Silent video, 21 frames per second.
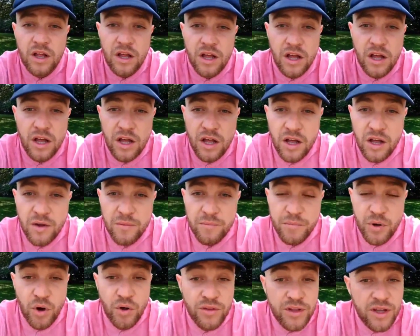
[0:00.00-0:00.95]

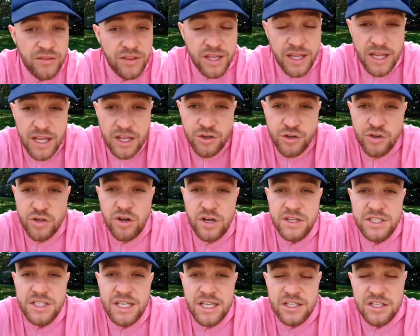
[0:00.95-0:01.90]
But on the other hand, you
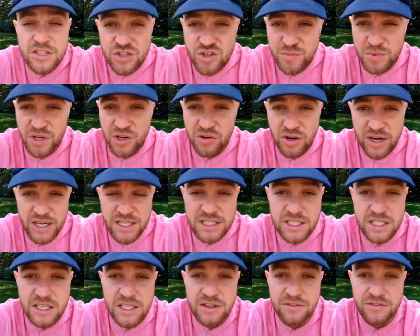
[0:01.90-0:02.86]
guys can get super
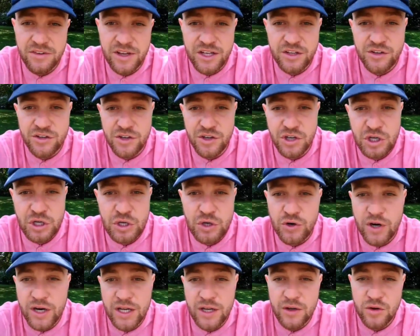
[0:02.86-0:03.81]
creative and you can
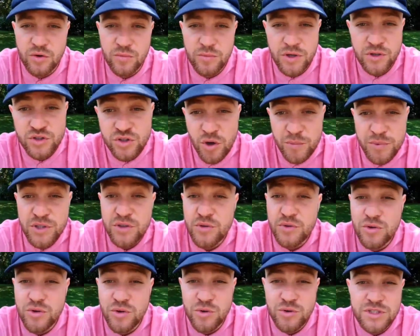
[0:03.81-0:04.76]
create almost
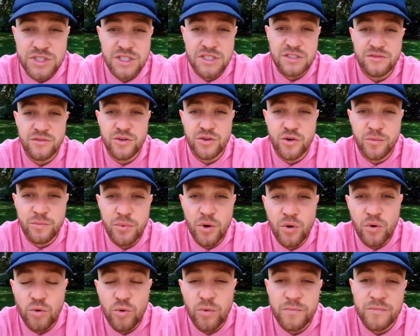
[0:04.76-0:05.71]
obstacle courses for your
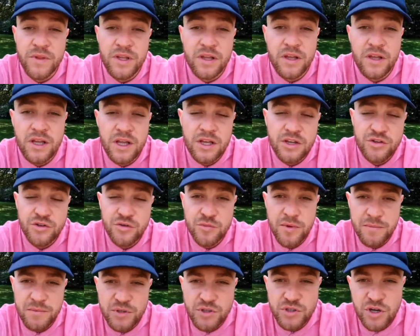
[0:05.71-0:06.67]
ball. Just
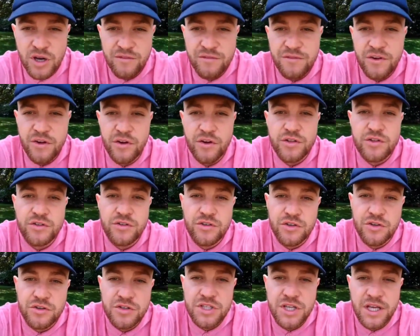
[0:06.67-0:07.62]
remember to try and focus on
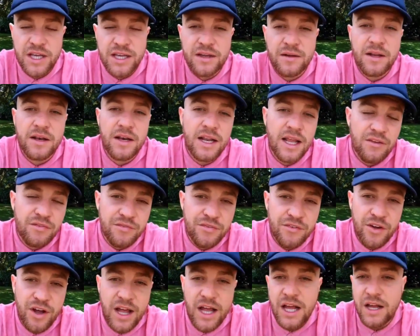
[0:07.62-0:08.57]
using left
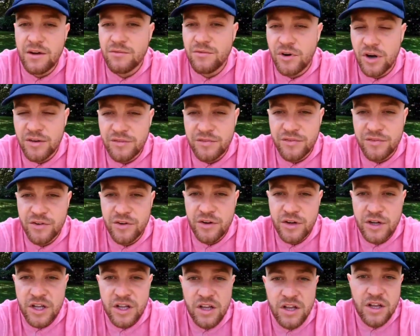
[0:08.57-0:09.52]
foot and right foot,
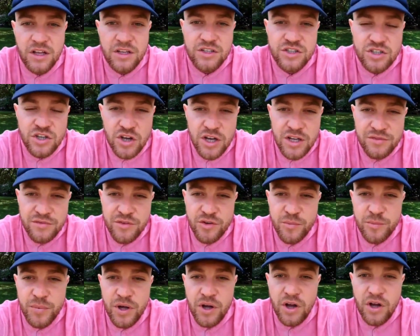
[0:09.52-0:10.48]
side
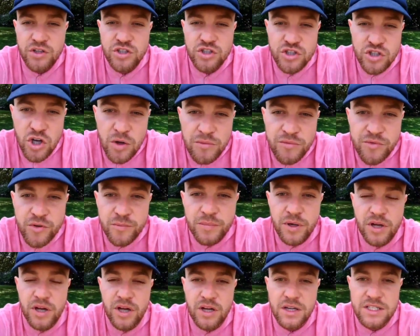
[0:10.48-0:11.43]
foot pass, top foot
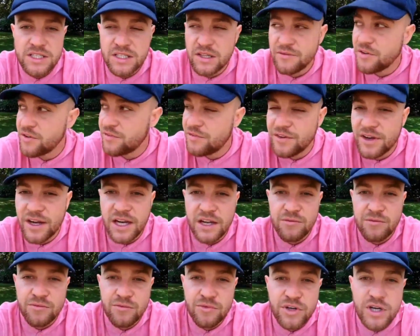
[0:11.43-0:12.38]
pass, and if you're
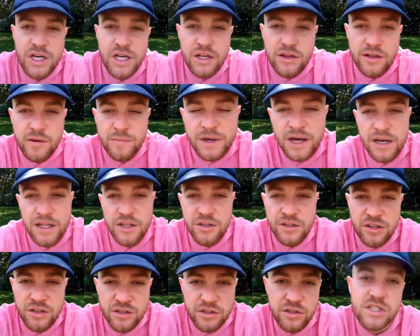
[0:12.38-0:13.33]
feeling really good about it,
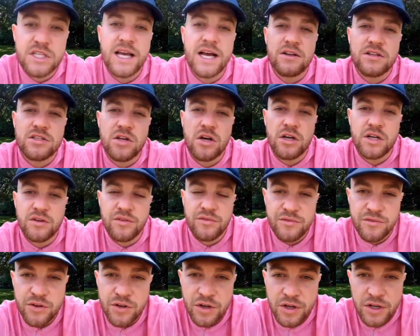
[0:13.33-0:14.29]
you can use the outside of your
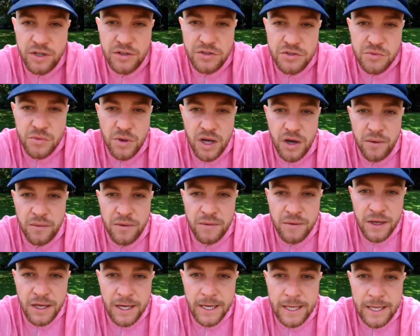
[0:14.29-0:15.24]
foot as
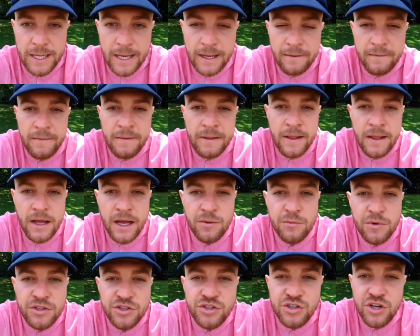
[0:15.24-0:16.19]
well. Okay, and
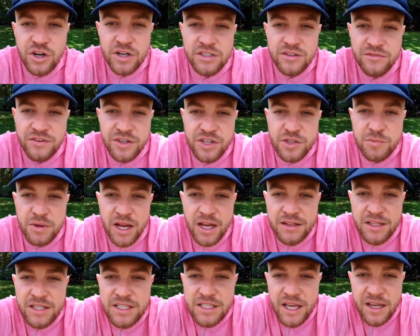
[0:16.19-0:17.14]
once you guys have finished
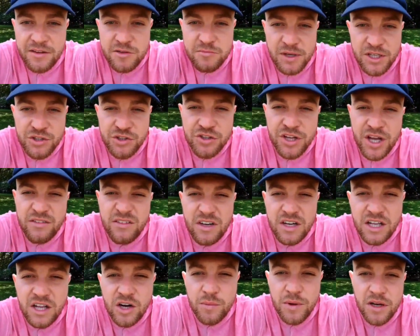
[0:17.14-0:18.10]
playing these games, make sure you have a
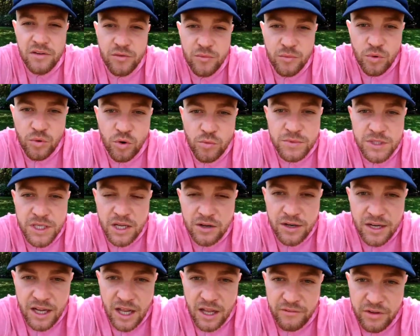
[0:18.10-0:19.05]
little bit of a warm down,
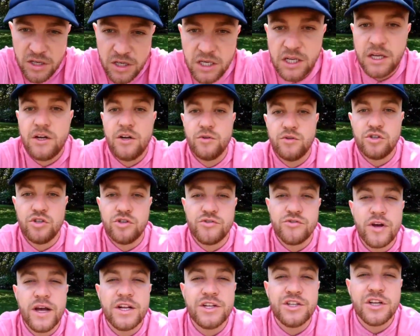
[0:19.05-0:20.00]
have a little
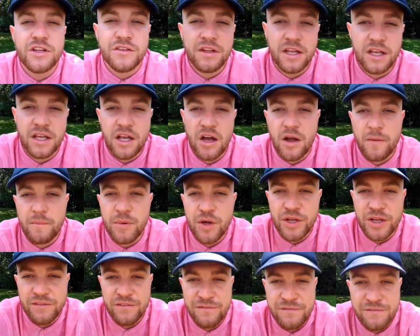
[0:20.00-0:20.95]
stretch, and then go and
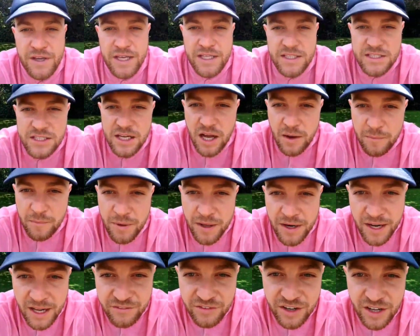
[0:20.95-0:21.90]
put your feet up
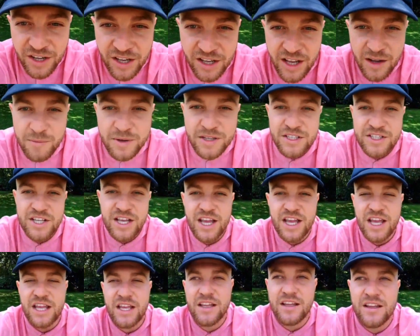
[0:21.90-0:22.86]
and have a cup of
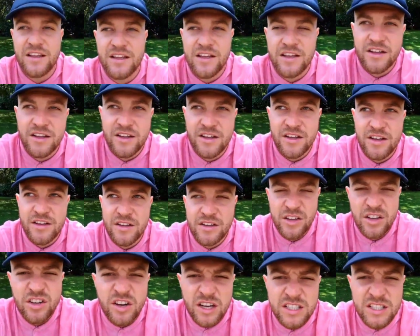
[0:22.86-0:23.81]
tea.
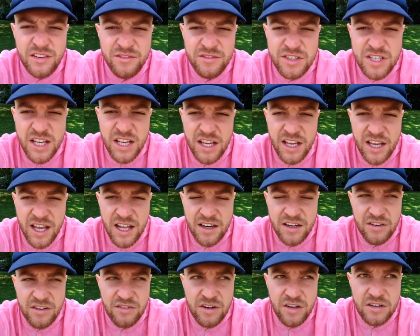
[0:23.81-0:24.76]
You guys have tea in
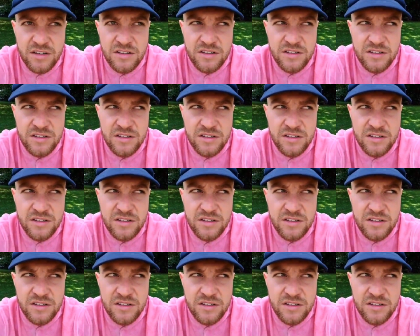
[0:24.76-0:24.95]
Canada, right?